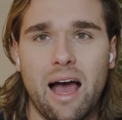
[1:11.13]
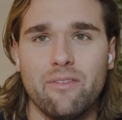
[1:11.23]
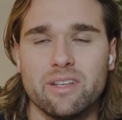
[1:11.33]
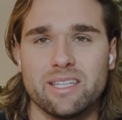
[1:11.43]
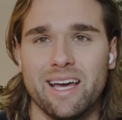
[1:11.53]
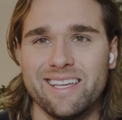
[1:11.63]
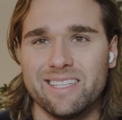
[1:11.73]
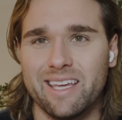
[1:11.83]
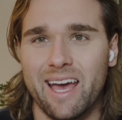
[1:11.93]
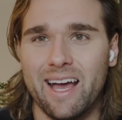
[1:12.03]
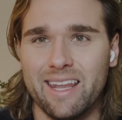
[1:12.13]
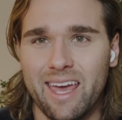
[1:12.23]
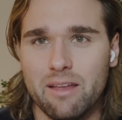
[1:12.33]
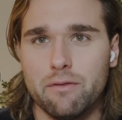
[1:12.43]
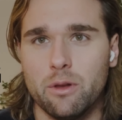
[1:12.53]
advertising and
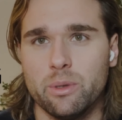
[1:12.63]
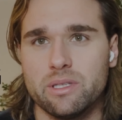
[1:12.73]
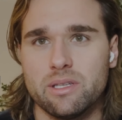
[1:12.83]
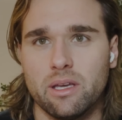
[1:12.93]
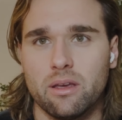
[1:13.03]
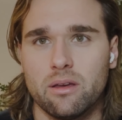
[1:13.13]
influencing?